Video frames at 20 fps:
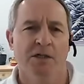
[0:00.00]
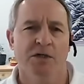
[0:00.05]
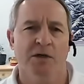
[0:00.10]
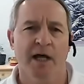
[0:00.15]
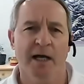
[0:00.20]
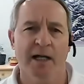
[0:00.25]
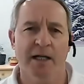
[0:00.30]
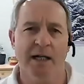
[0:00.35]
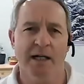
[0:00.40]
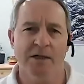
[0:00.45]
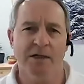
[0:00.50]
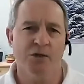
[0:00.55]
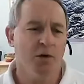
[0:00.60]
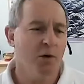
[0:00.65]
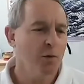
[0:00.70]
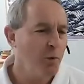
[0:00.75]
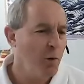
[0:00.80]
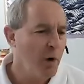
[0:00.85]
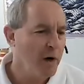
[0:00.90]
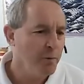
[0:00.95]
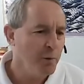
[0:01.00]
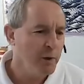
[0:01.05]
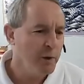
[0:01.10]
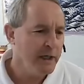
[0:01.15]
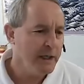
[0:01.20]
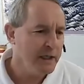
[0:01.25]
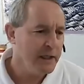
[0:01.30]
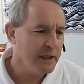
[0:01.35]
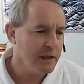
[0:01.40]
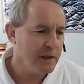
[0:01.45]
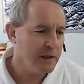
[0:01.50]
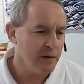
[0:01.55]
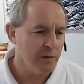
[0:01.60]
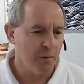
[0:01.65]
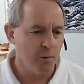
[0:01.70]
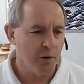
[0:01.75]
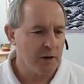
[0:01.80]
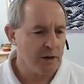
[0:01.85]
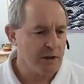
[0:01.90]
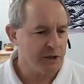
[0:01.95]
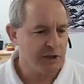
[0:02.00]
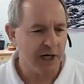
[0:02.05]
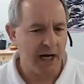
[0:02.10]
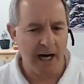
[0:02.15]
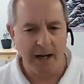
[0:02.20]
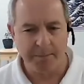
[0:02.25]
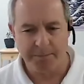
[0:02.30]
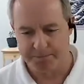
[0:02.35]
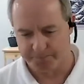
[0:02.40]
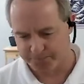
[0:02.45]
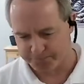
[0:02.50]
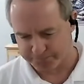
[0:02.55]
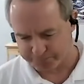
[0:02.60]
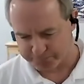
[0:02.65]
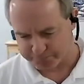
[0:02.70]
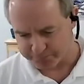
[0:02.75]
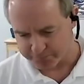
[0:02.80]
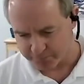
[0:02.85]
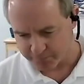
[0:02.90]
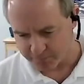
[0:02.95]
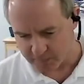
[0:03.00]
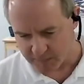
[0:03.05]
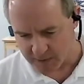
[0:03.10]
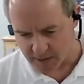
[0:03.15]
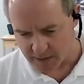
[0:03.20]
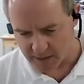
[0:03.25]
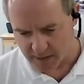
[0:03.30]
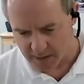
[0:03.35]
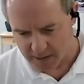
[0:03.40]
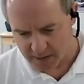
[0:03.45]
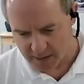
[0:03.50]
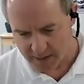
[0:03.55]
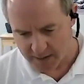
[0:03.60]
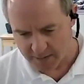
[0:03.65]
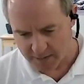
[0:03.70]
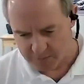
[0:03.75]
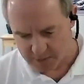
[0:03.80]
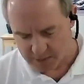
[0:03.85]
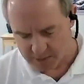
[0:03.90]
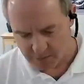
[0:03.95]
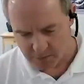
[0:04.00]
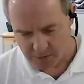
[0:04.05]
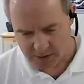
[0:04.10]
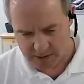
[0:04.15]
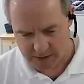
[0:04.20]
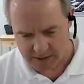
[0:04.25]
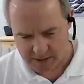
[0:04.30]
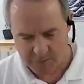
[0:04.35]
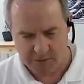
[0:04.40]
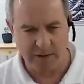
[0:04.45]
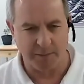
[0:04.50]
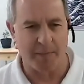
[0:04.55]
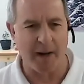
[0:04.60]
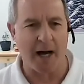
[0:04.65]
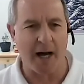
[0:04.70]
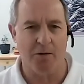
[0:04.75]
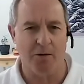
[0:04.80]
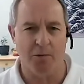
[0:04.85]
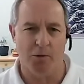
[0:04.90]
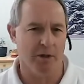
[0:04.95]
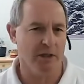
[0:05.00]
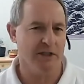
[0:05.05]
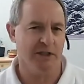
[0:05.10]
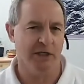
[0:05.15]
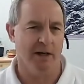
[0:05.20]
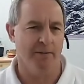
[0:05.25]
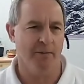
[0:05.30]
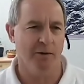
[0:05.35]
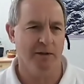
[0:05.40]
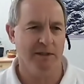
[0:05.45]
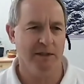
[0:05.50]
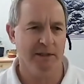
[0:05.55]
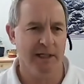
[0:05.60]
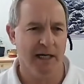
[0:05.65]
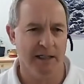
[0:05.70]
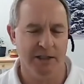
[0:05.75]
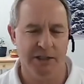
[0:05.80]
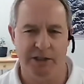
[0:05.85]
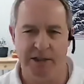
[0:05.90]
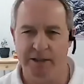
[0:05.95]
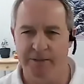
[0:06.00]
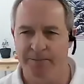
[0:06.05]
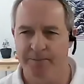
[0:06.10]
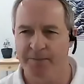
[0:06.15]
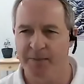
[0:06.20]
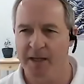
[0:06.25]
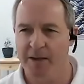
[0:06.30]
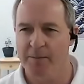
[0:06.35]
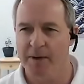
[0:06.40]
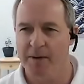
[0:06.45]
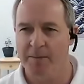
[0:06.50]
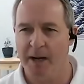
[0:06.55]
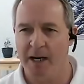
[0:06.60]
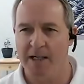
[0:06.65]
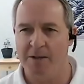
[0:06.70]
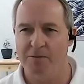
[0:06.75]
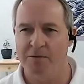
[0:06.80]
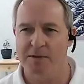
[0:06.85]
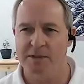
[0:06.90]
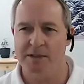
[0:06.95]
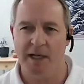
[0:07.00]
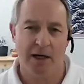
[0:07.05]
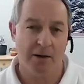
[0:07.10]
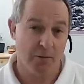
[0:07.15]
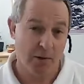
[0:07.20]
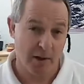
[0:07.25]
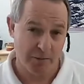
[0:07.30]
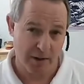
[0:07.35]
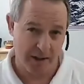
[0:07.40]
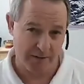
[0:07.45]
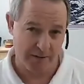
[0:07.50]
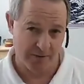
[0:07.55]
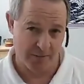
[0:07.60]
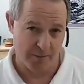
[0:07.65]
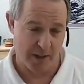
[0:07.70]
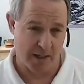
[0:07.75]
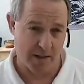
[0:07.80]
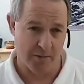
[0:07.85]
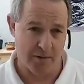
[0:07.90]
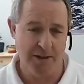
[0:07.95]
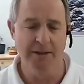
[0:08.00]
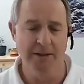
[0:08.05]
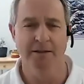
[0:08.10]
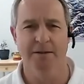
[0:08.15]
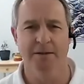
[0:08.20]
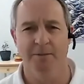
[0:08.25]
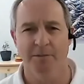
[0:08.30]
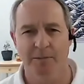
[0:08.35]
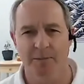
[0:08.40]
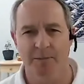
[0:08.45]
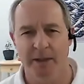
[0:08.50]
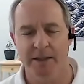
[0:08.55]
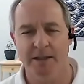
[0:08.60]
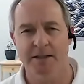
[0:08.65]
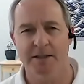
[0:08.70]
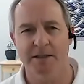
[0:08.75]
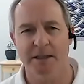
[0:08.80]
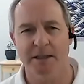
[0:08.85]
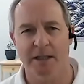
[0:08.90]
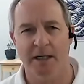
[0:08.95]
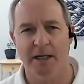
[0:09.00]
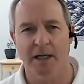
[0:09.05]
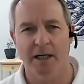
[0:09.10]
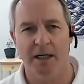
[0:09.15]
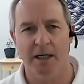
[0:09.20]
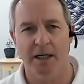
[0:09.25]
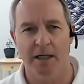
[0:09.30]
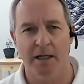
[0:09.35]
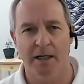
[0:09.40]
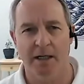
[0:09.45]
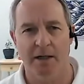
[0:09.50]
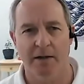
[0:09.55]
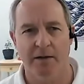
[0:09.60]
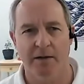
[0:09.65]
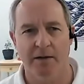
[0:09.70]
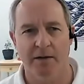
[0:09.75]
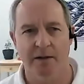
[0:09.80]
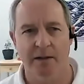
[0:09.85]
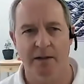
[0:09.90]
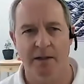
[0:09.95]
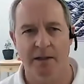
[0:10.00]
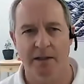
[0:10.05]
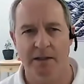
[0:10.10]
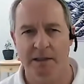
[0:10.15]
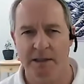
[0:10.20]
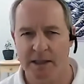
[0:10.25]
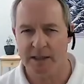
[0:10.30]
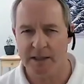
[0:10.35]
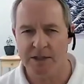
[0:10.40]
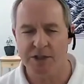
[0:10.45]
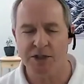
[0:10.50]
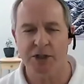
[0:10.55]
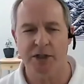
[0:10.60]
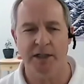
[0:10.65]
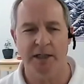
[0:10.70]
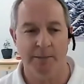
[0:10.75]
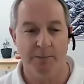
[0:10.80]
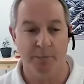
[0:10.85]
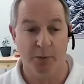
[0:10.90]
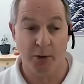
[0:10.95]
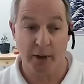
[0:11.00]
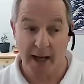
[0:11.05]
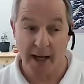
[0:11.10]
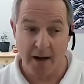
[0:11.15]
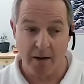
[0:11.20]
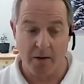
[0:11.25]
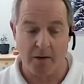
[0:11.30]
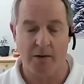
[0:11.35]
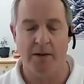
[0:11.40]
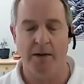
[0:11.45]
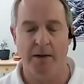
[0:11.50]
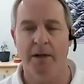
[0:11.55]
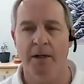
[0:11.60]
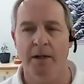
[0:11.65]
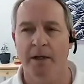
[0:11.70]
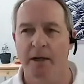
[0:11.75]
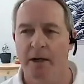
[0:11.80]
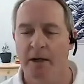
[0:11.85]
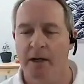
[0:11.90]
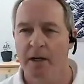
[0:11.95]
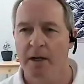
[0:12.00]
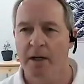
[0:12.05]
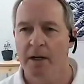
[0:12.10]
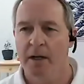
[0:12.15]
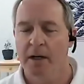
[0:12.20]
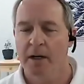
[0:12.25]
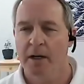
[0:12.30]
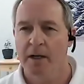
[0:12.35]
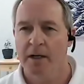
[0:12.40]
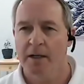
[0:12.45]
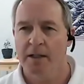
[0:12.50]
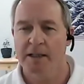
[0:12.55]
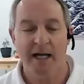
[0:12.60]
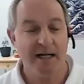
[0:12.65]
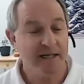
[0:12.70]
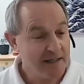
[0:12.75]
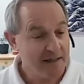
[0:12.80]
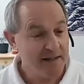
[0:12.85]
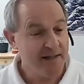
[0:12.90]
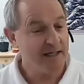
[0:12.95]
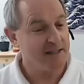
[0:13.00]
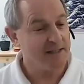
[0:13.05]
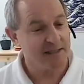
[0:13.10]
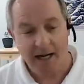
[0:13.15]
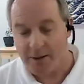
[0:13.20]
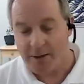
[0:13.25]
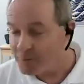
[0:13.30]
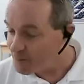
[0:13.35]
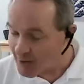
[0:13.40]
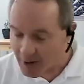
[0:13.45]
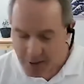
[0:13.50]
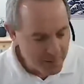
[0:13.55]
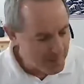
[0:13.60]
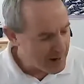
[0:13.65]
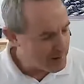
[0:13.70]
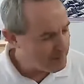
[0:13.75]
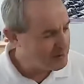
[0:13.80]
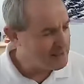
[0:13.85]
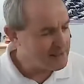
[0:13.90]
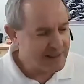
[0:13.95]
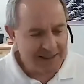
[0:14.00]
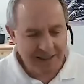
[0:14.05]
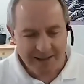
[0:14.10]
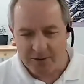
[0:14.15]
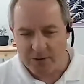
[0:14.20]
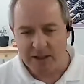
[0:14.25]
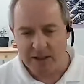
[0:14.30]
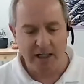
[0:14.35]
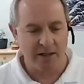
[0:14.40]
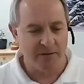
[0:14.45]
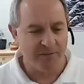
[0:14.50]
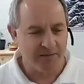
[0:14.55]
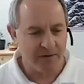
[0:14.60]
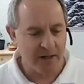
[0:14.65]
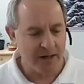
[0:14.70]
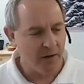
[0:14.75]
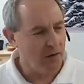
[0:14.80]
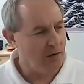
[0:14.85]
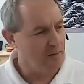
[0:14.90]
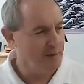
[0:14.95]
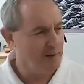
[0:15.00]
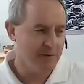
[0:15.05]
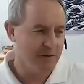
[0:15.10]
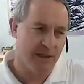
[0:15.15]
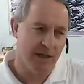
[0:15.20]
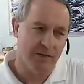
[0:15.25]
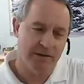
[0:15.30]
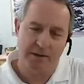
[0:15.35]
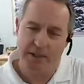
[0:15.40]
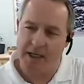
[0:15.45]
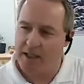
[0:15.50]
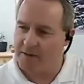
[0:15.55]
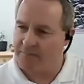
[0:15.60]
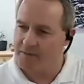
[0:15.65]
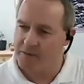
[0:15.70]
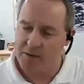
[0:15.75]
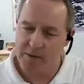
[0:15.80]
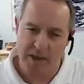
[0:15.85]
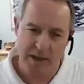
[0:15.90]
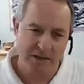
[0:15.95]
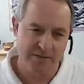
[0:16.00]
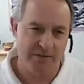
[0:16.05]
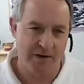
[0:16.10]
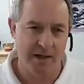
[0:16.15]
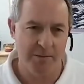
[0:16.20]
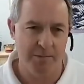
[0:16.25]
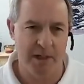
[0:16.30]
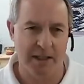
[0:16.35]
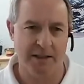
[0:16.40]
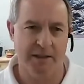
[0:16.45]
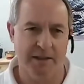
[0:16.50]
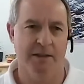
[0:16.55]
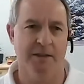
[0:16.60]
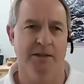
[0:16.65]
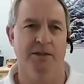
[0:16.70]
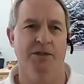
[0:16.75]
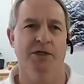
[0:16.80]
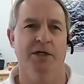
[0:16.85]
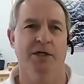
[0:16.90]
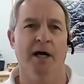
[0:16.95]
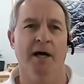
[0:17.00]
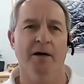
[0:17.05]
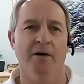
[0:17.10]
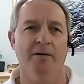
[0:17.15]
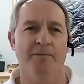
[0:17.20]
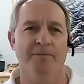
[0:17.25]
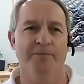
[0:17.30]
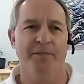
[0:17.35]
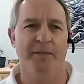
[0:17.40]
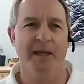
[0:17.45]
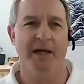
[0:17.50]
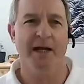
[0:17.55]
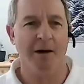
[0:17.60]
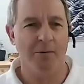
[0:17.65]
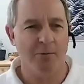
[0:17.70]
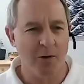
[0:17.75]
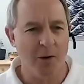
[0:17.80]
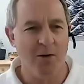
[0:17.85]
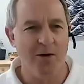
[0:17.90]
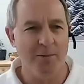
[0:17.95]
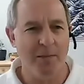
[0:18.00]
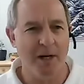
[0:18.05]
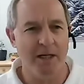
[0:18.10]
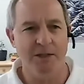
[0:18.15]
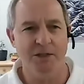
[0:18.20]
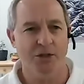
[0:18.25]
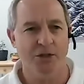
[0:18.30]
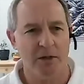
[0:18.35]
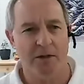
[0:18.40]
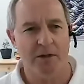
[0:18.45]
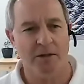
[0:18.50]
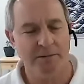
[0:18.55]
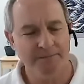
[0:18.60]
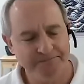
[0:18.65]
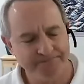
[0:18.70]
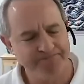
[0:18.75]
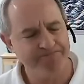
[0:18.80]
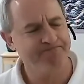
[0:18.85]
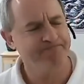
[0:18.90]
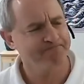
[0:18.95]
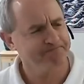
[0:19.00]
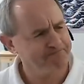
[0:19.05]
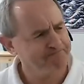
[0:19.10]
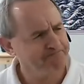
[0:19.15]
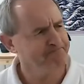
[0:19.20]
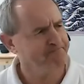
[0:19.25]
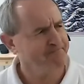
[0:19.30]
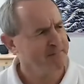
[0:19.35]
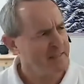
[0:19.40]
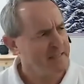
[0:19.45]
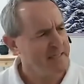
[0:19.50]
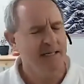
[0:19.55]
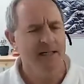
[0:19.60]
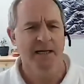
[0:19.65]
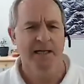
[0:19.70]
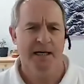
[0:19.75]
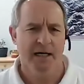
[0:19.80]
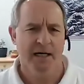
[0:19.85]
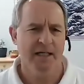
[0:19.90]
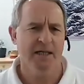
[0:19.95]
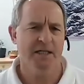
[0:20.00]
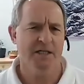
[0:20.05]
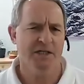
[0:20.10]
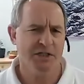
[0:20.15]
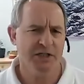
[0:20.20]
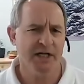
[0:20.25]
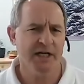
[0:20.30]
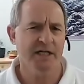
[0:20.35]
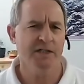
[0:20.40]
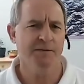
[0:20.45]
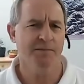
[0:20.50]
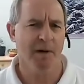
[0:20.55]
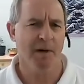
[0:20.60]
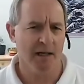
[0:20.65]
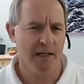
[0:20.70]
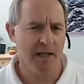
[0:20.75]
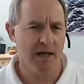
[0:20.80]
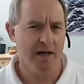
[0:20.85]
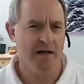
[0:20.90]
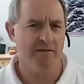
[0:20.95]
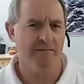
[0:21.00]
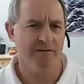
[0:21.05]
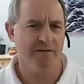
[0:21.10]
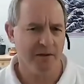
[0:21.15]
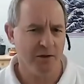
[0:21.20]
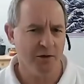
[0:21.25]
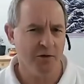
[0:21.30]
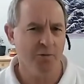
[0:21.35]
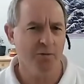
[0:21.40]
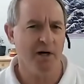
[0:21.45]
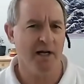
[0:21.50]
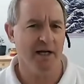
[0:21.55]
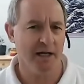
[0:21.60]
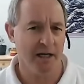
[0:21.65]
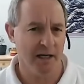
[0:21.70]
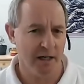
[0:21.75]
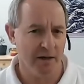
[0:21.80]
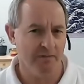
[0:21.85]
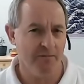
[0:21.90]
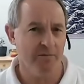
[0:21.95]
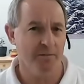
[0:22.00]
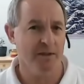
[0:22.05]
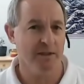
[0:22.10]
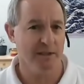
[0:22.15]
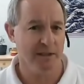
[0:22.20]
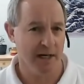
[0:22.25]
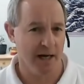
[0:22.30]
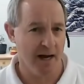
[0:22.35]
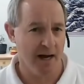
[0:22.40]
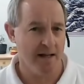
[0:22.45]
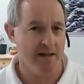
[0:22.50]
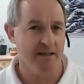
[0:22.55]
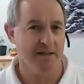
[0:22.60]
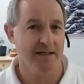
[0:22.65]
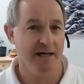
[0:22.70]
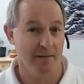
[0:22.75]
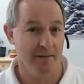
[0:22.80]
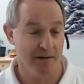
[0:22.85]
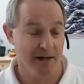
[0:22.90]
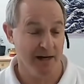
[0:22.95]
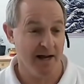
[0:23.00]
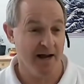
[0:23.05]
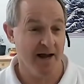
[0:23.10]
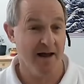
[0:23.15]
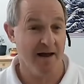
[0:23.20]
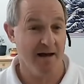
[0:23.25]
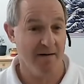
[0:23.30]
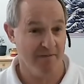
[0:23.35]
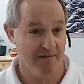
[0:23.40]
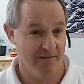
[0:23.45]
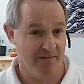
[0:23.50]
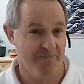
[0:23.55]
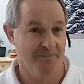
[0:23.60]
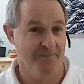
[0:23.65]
So that led to a one-week workshop, uh, and it, it was it was a Bagua workshop, it wasn't Tai Chi, and my body was not quite ready for Bagua. but uh, the teaching he put out led to this. And I, re I remember this clearly on the flight home. It was out in California and I was flying back to Chicago. And I wrote in my journal, I need to change my life to learn what I can from this guy in the time that I have.